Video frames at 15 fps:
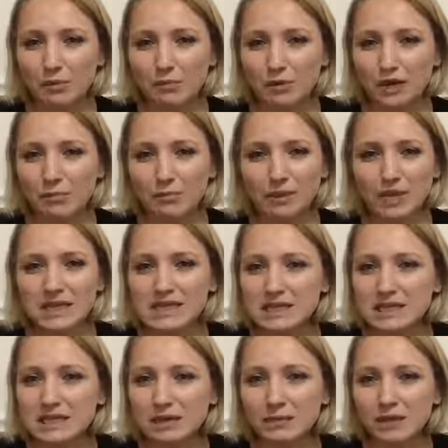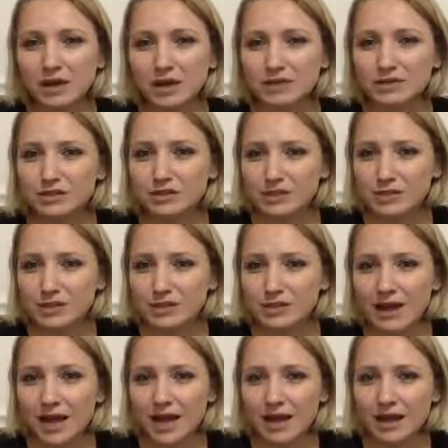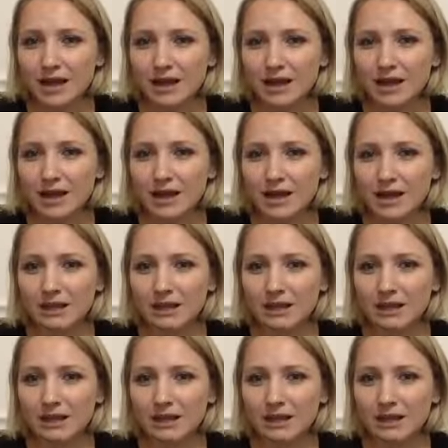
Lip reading: but basically what I do is I